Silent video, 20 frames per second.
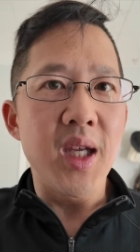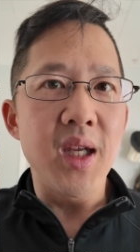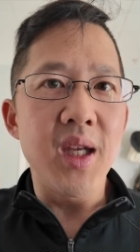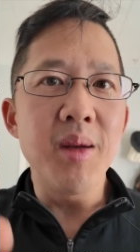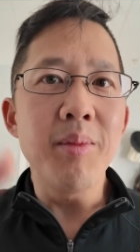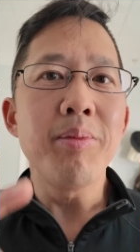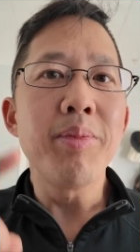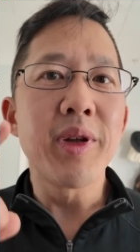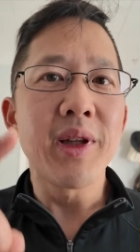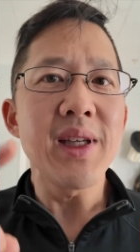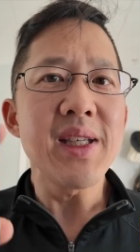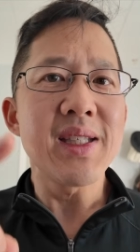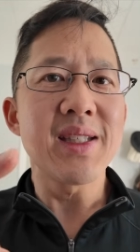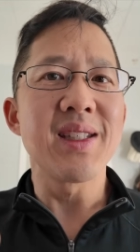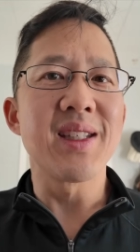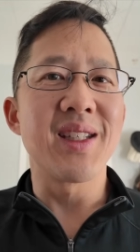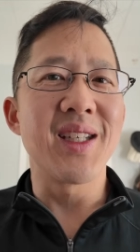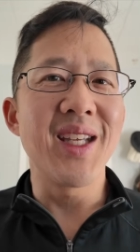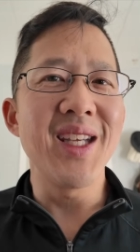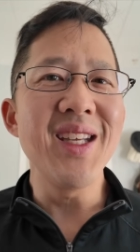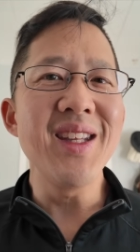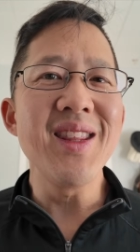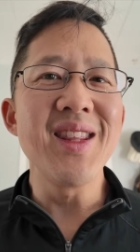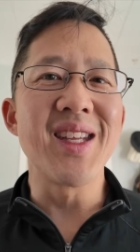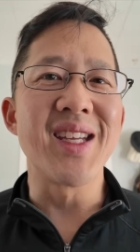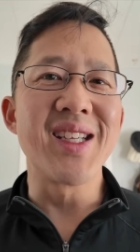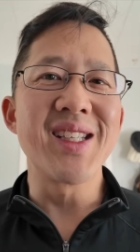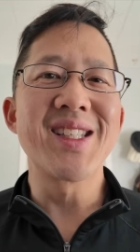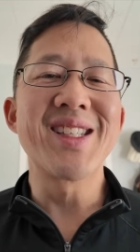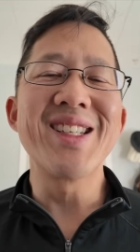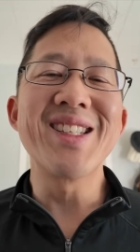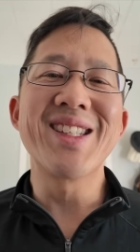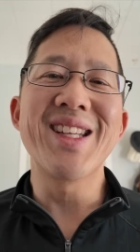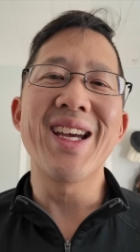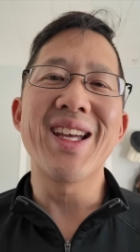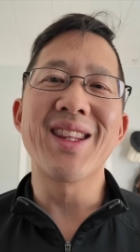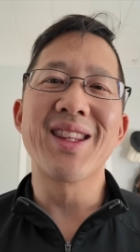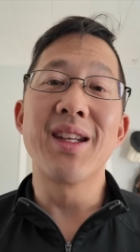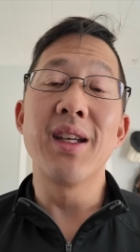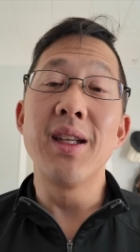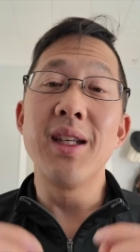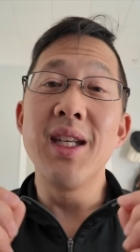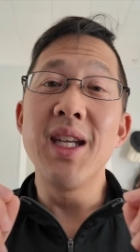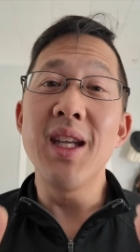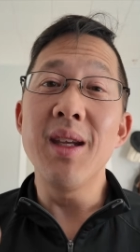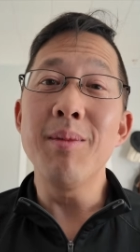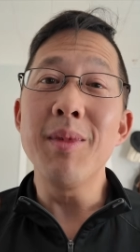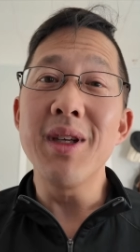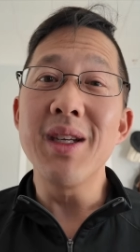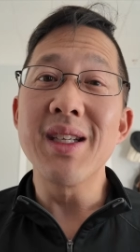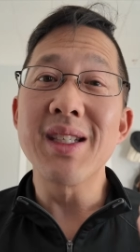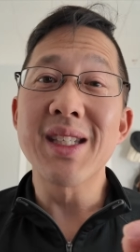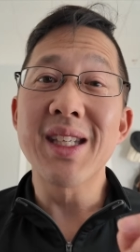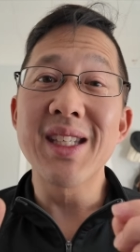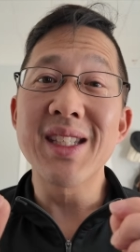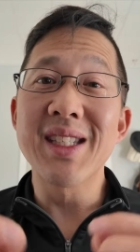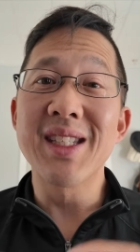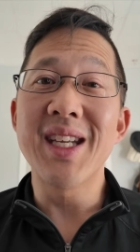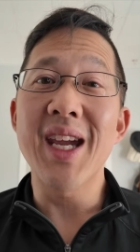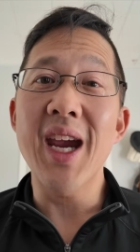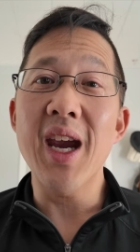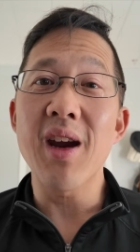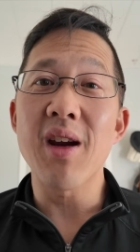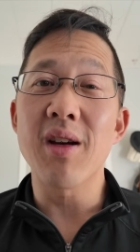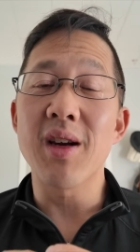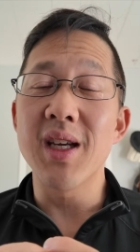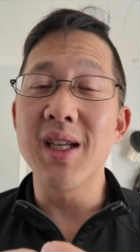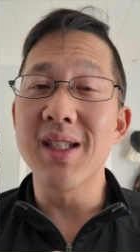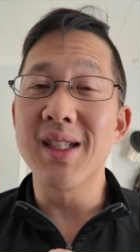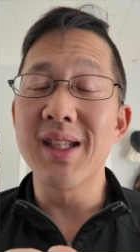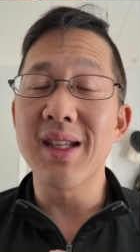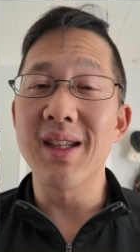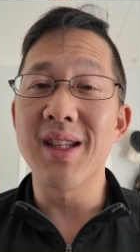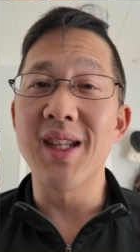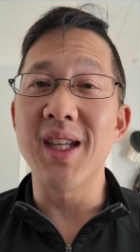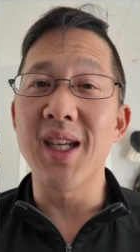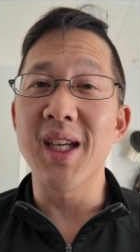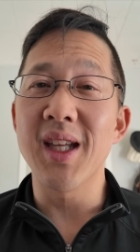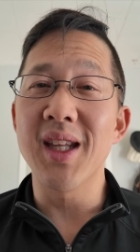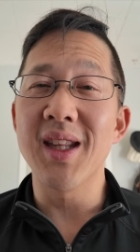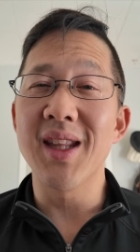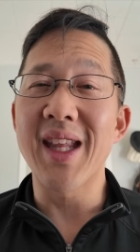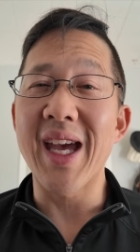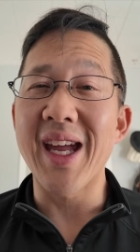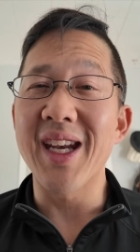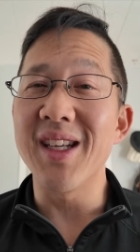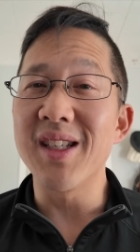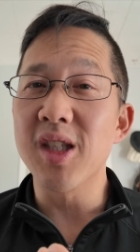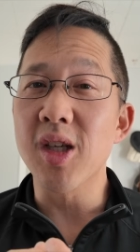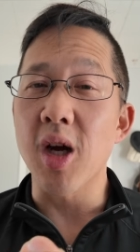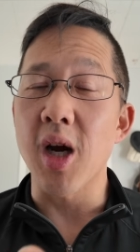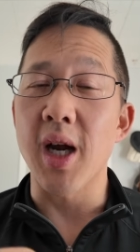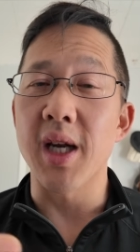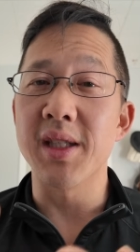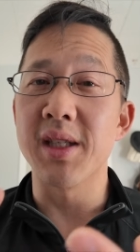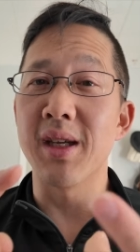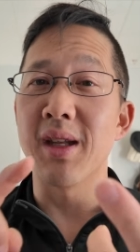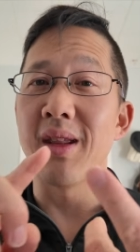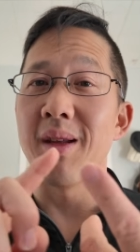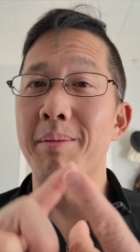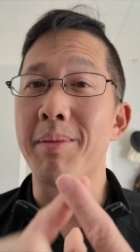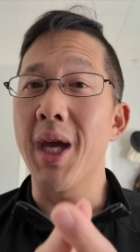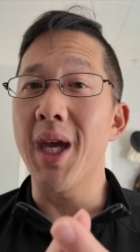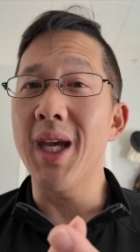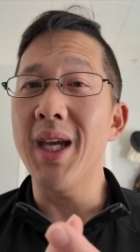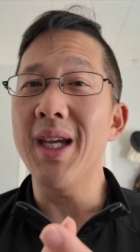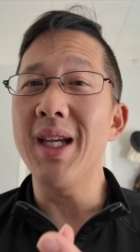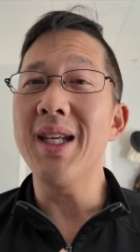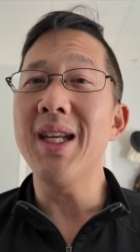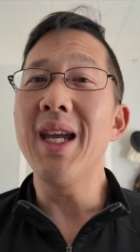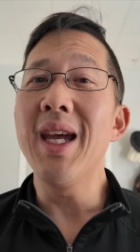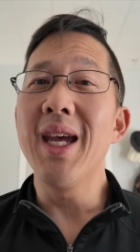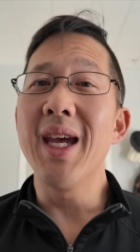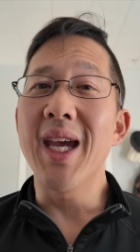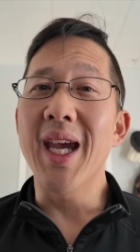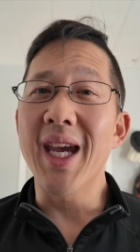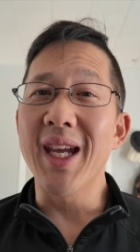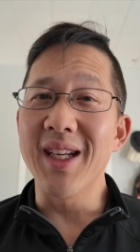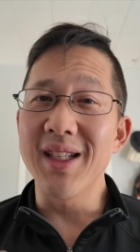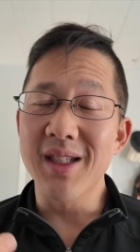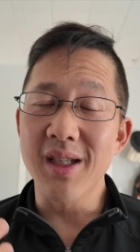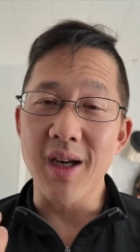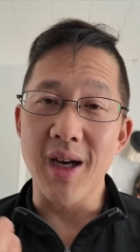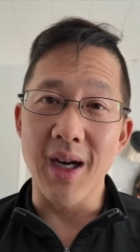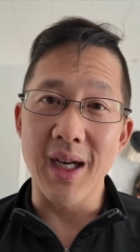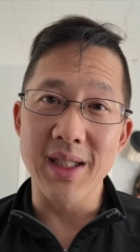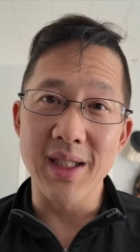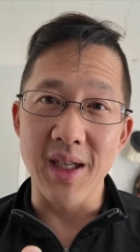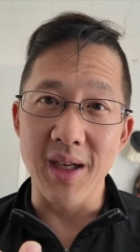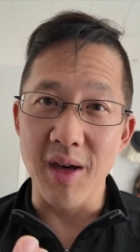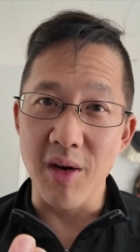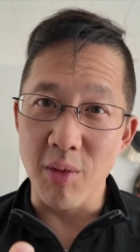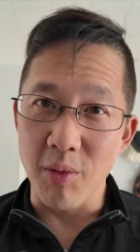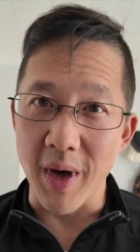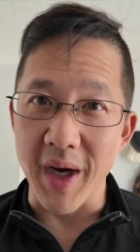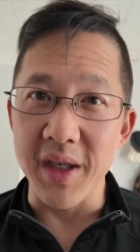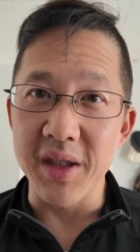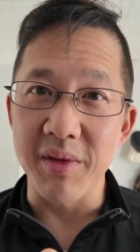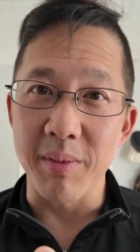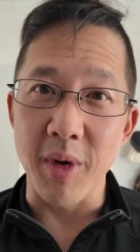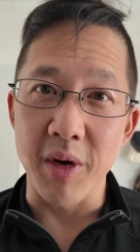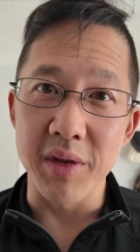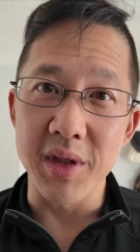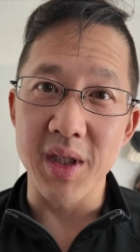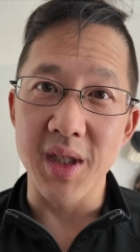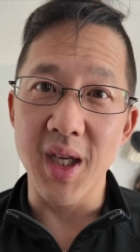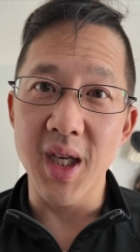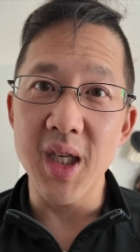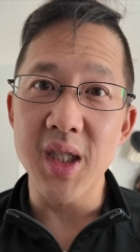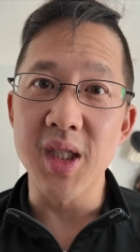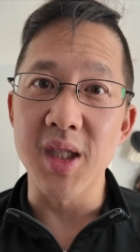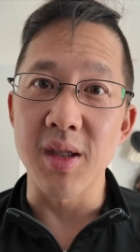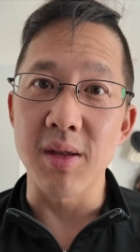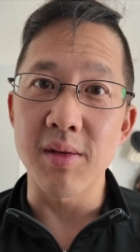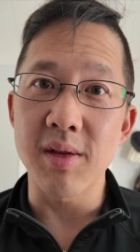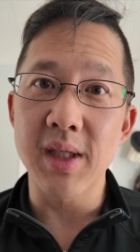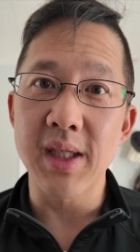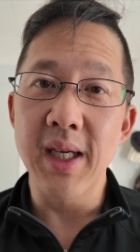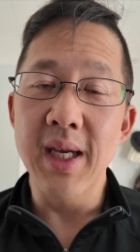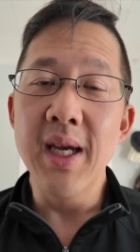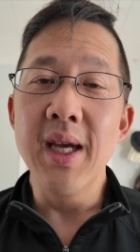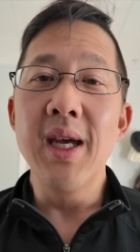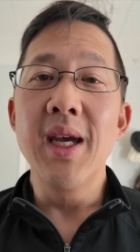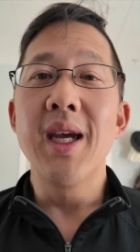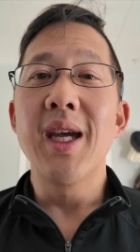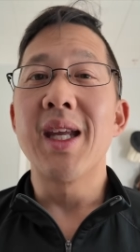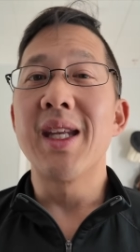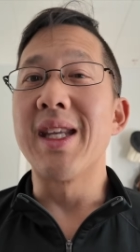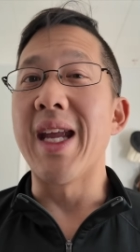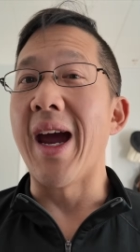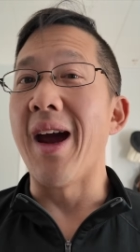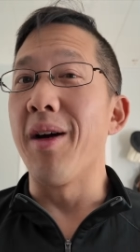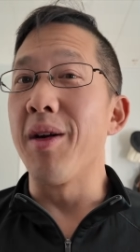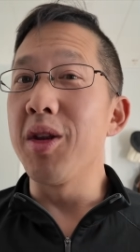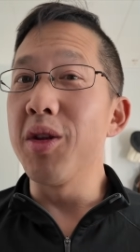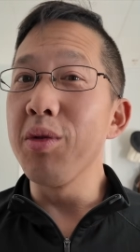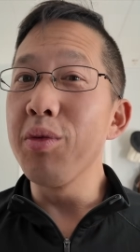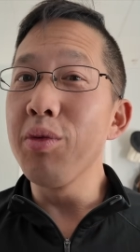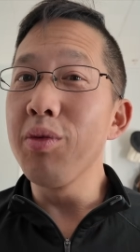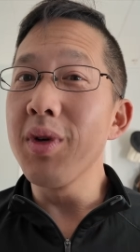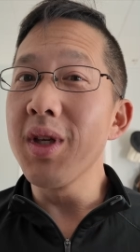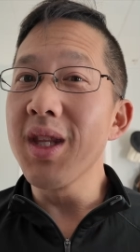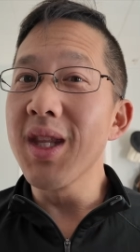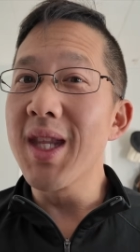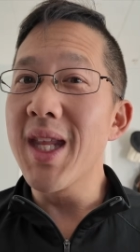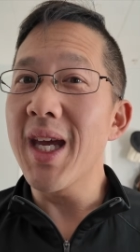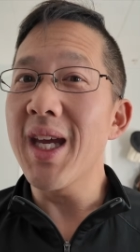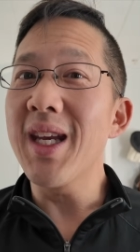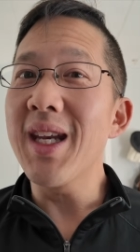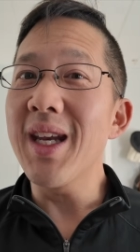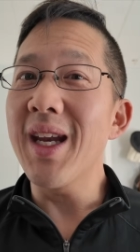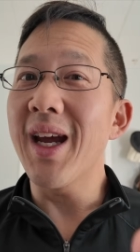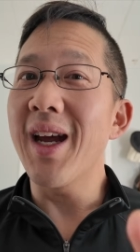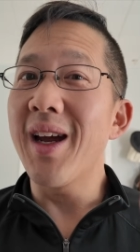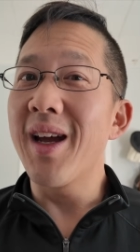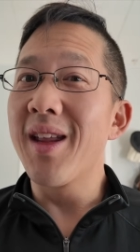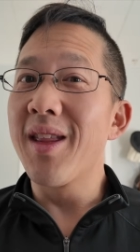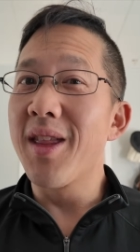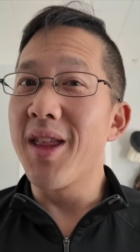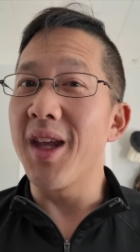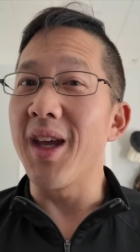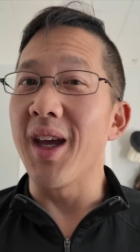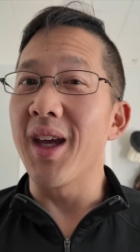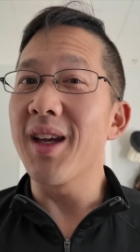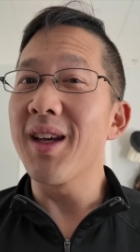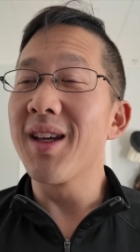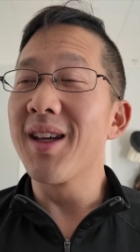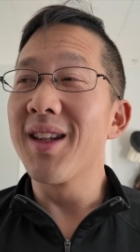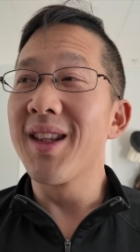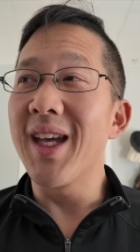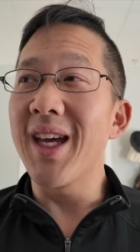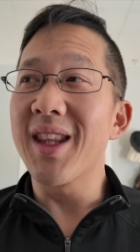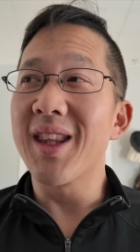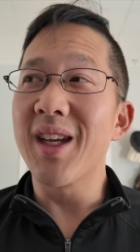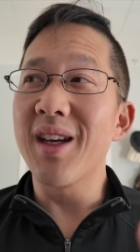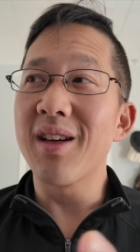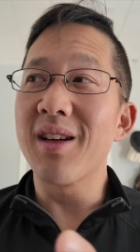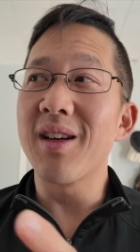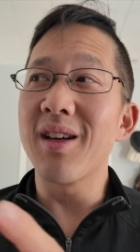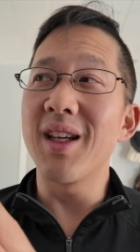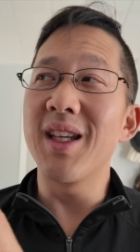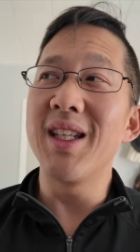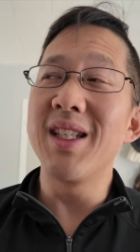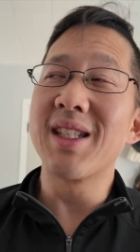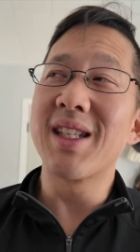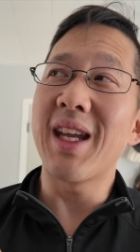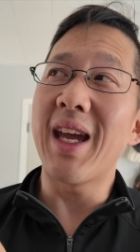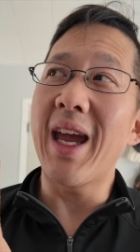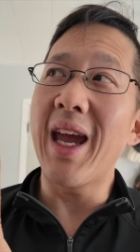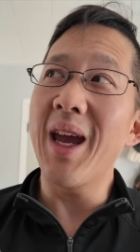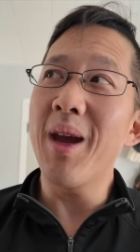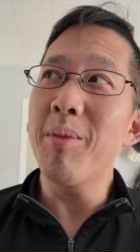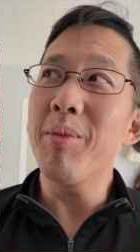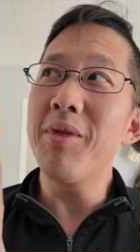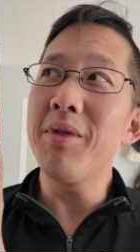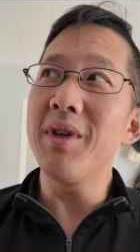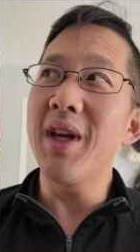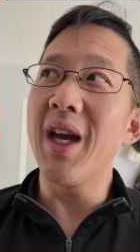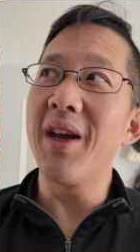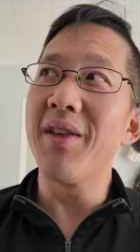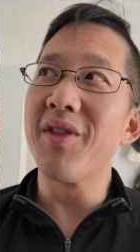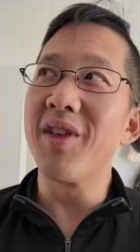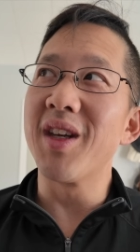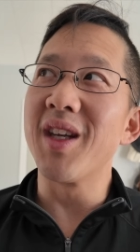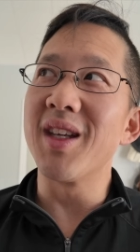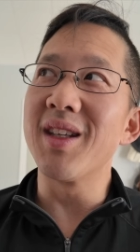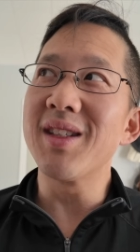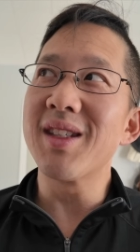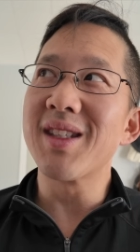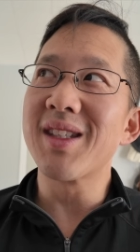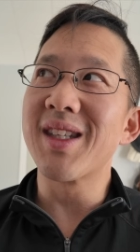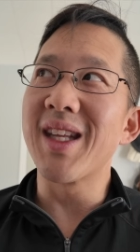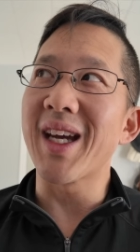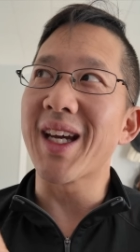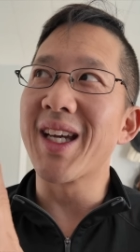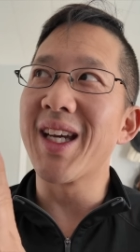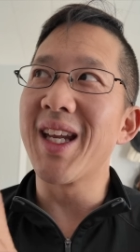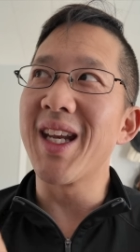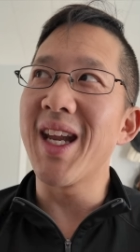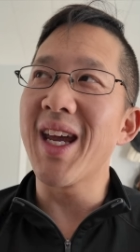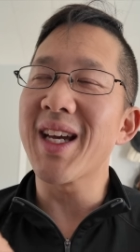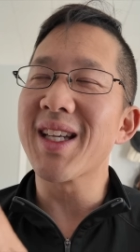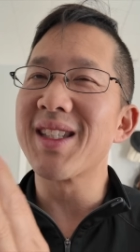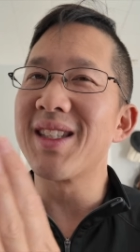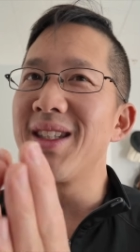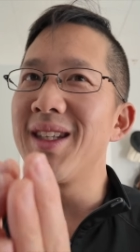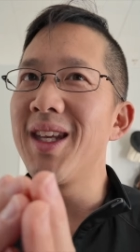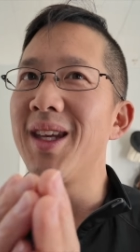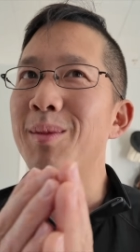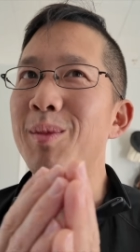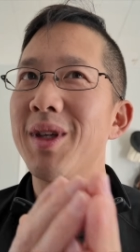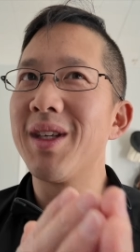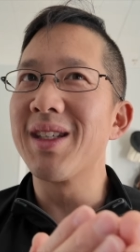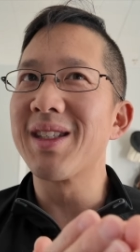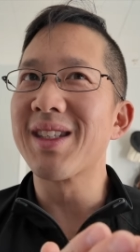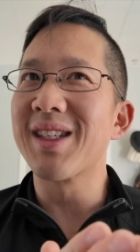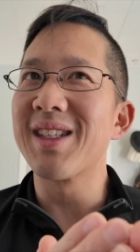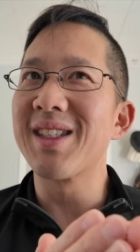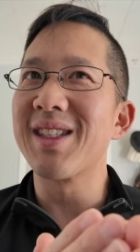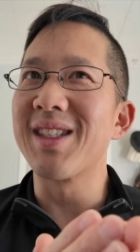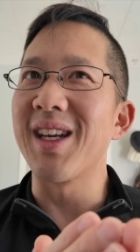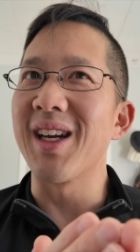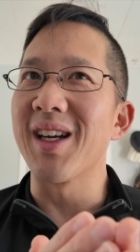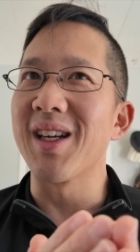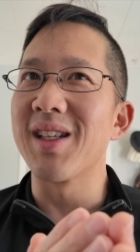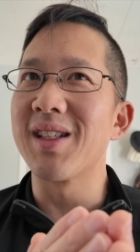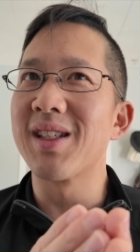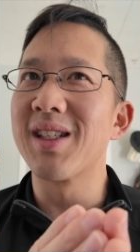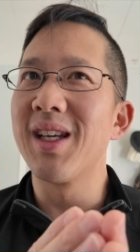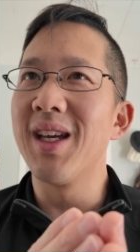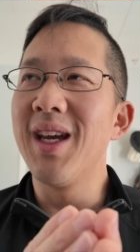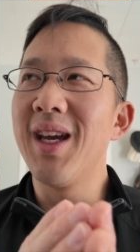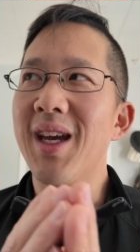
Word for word: Implicit in this is that the knee meniscus tear is the thing that is causing the pain and is causing your range of motion issues. Now, you would then think that there is ample evidence that connects knee meniscus tears